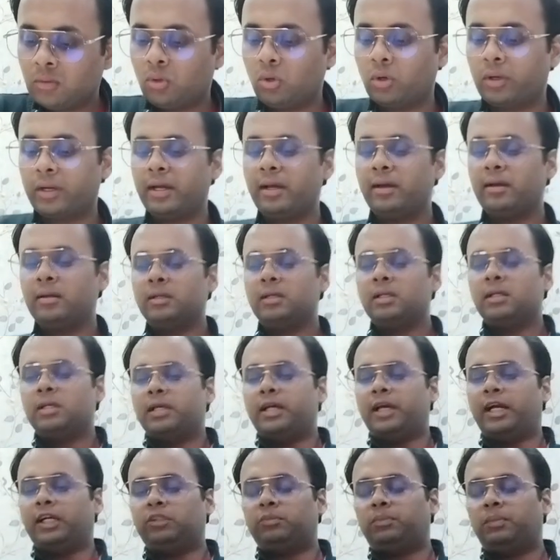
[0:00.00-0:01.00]
Okay,
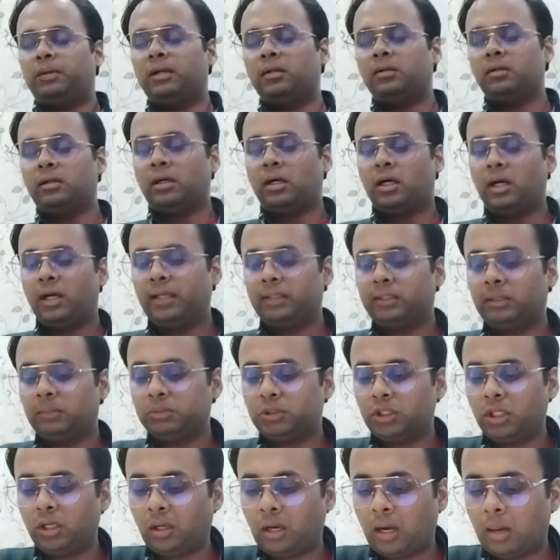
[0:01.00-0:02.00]
as per our
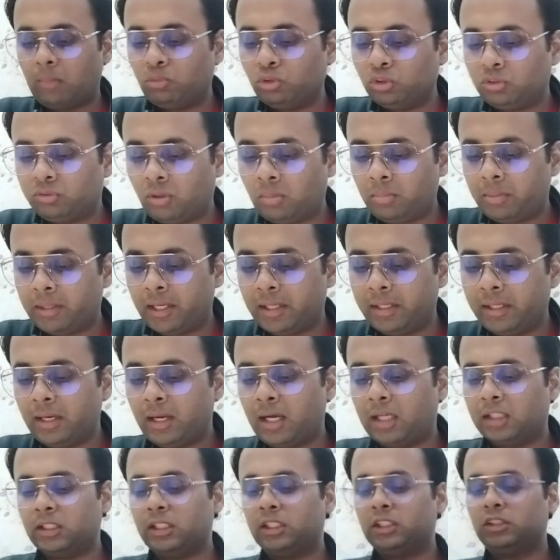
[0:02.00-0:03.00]
assumption, Ramu is from Delhi,
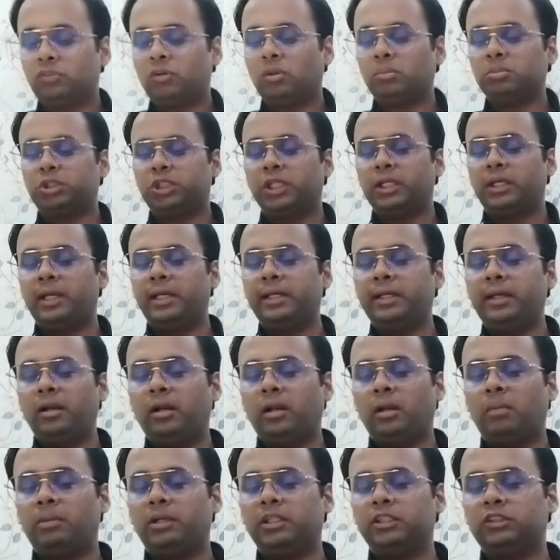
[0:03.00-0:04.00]
Rajan is from Chennai,
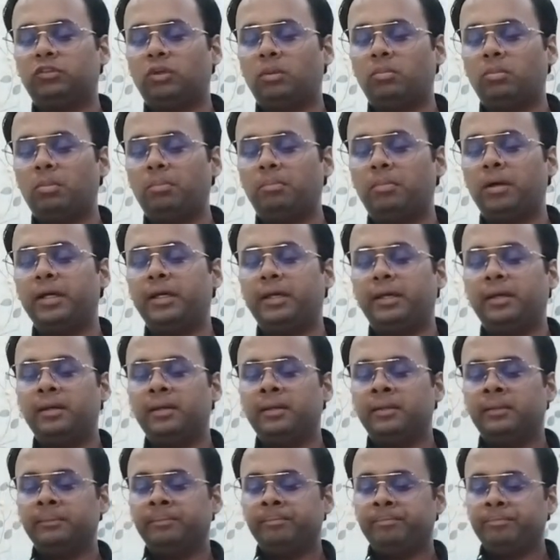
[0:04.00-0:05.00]
and Raman is from Mumbai.
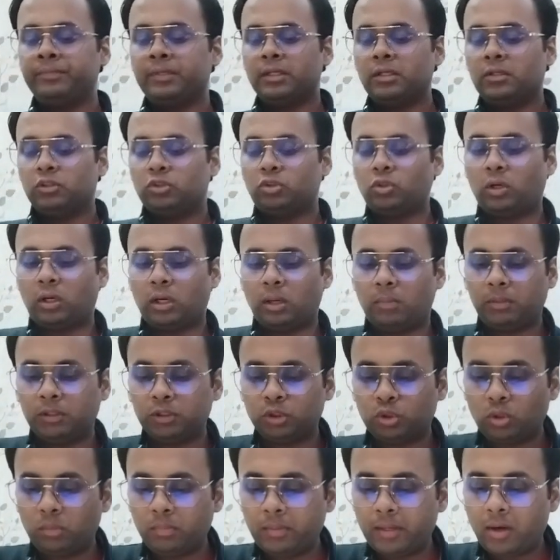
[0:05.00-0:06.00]
So
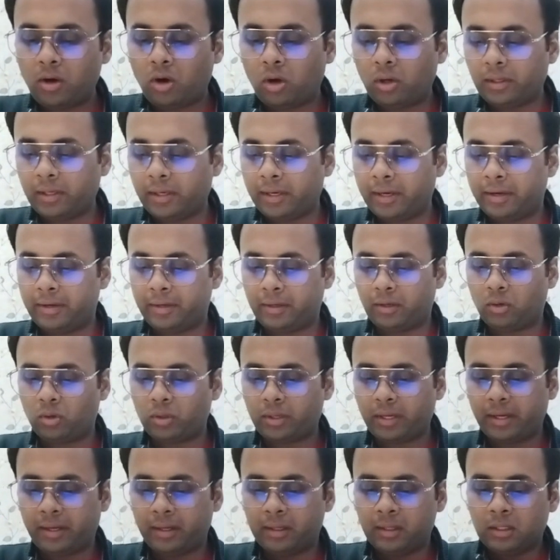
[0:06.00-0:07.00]
Raman should be an alternator.
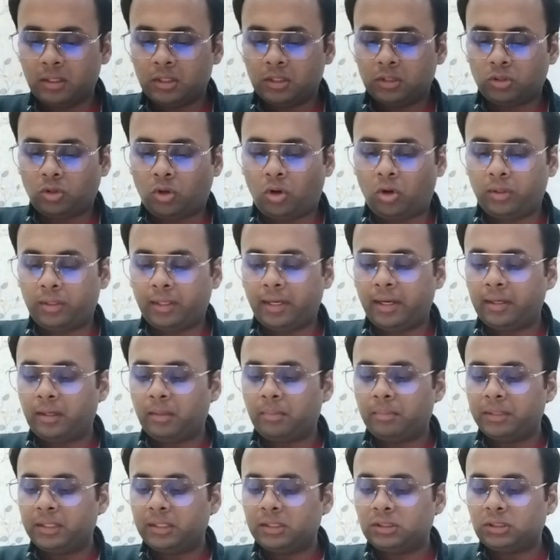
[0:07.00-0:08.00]
Okay,
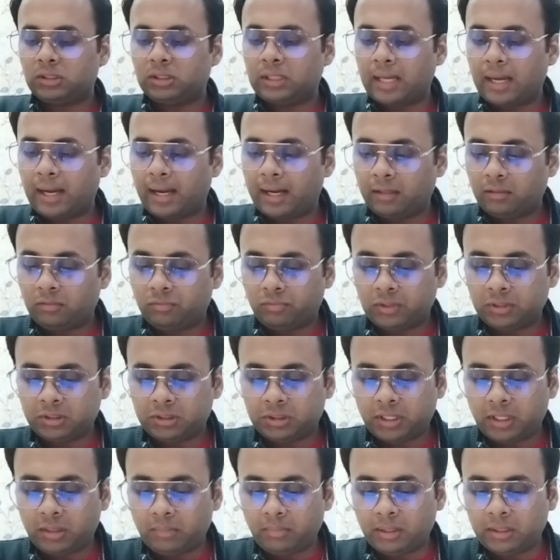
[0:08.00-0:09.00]
alternator means that
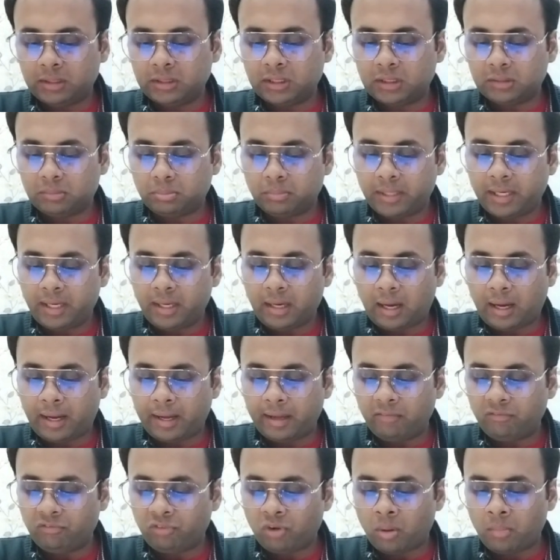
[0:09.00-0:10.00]
first statement he has made,
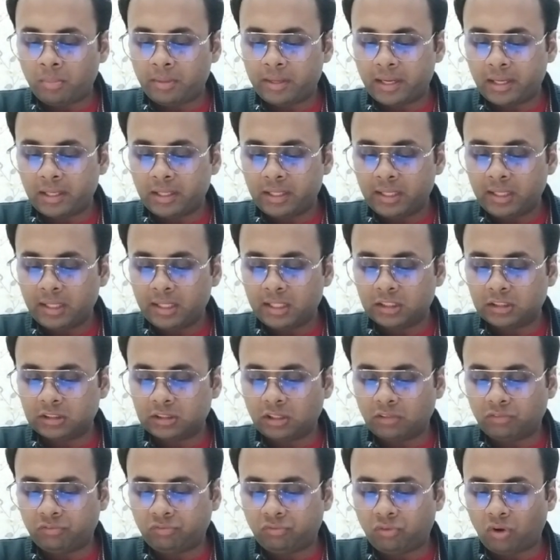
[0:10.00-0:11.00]
I am from Delhi, is
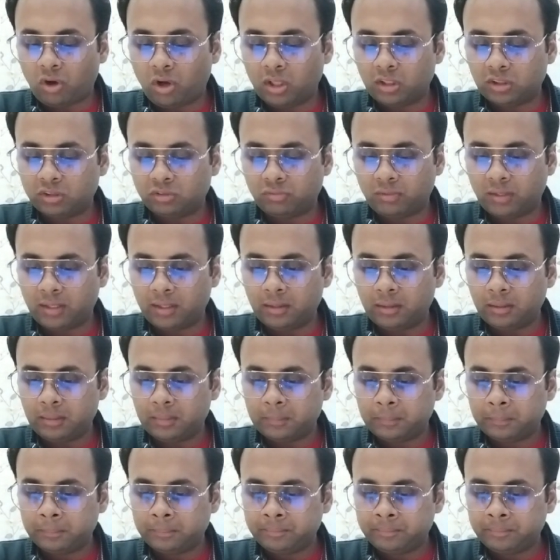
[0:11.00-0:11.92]
the false one.